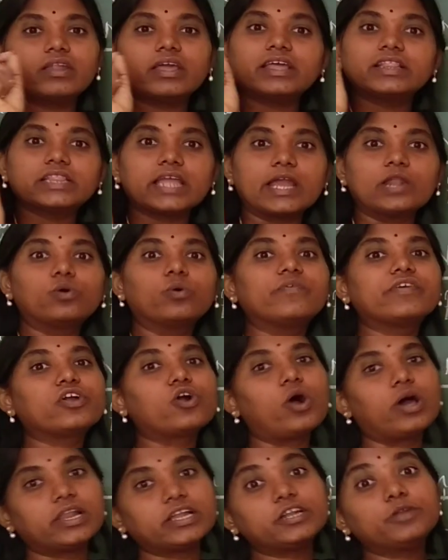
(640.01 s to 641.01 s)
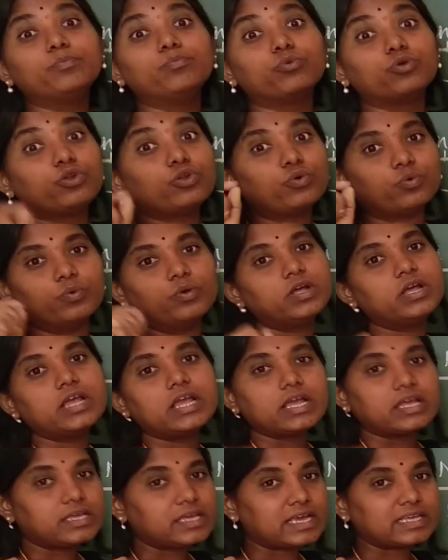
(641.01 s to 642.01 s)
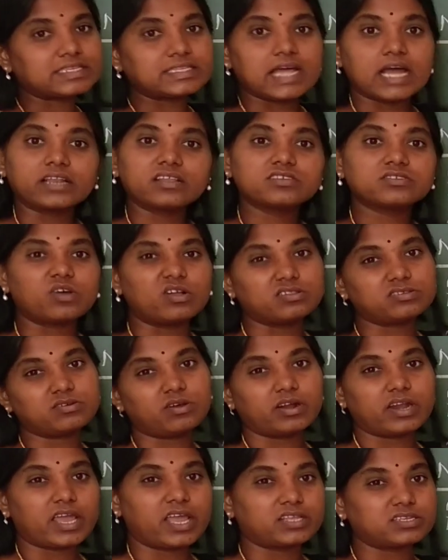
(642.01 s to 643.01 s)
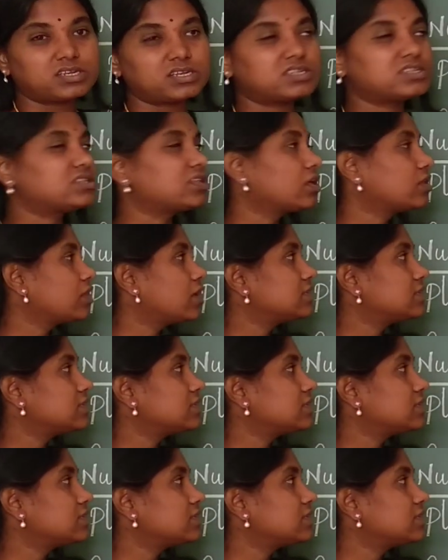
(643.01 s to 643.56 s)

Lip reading: in Telugu we call it mullu. Yes, that is also a dangerous thing.